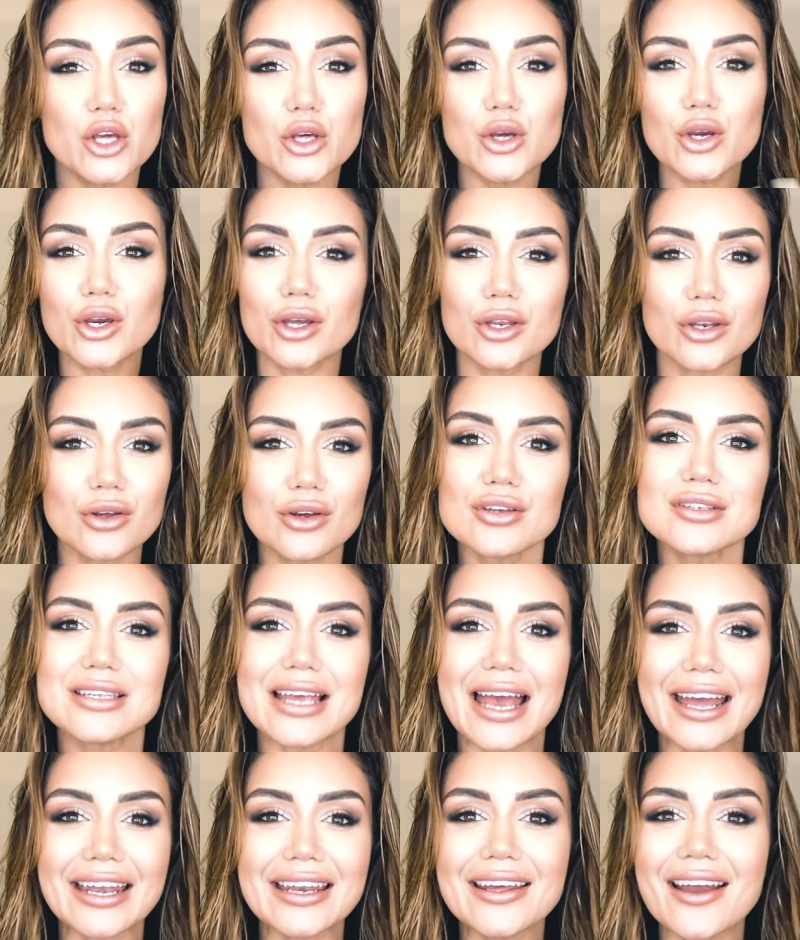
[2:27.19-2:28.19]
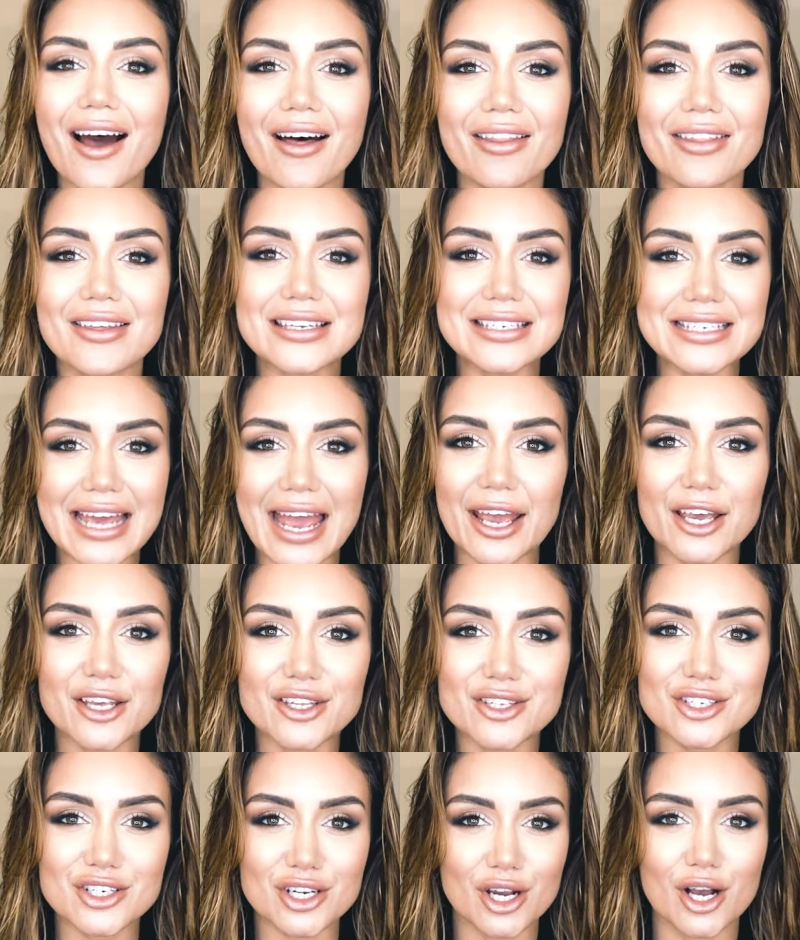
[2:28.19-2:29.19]
You can use any other
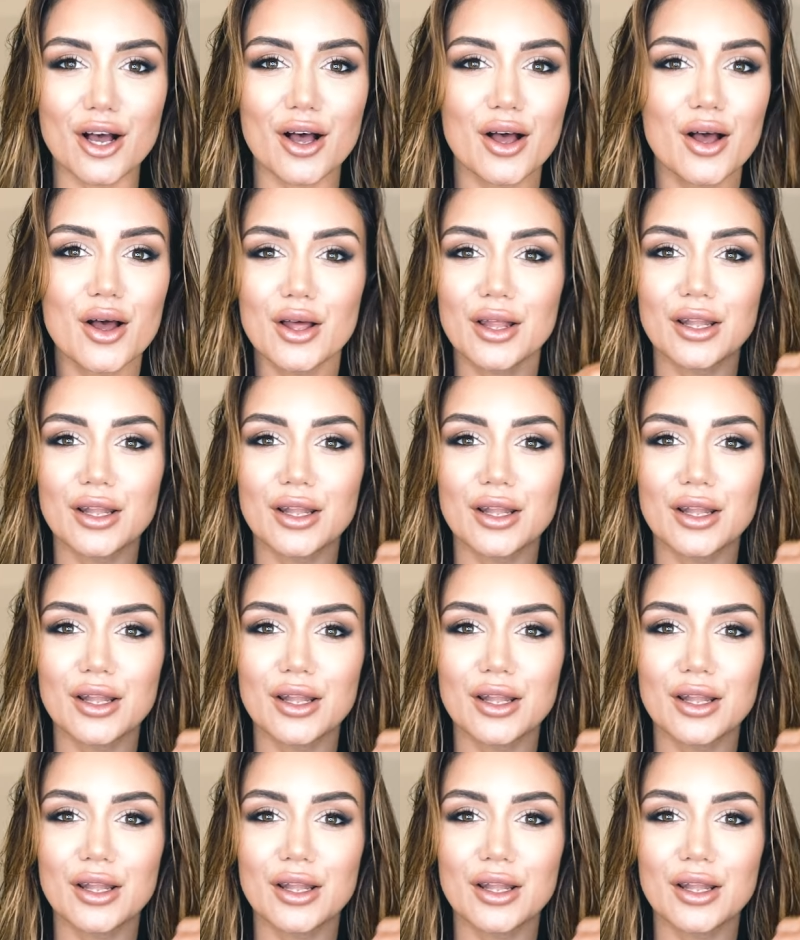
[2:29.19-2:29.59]
texture